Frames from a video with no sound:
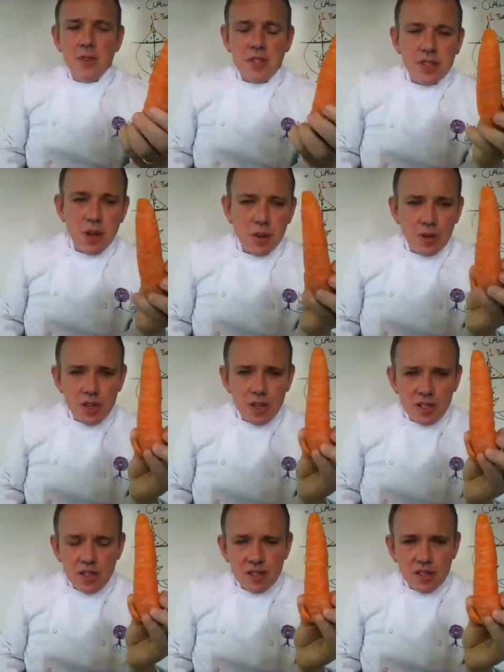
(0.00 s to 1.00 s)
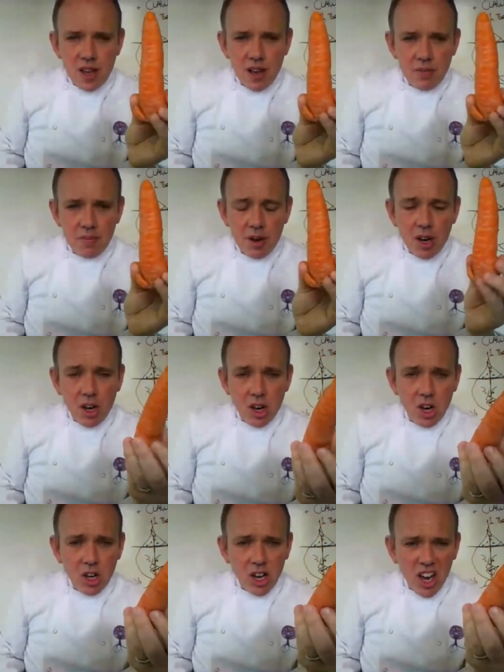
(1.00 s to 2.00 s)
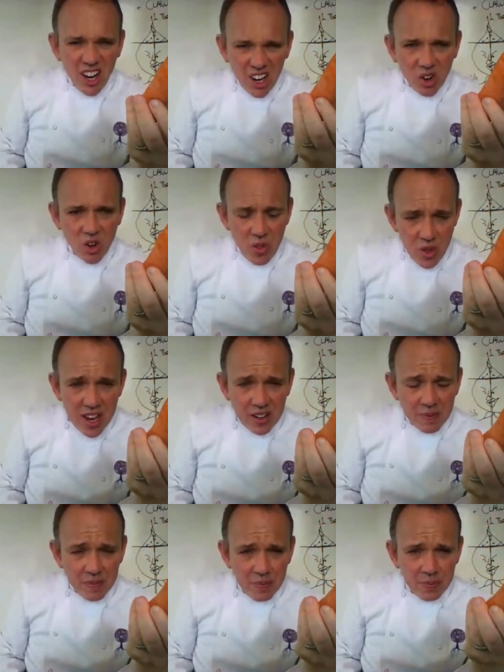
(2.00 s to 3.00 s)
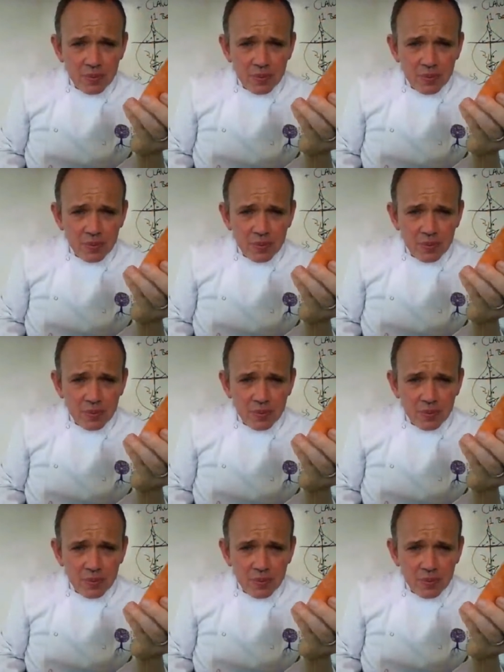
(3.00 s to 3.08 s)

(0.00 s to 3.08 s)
So this is kind of long and thin.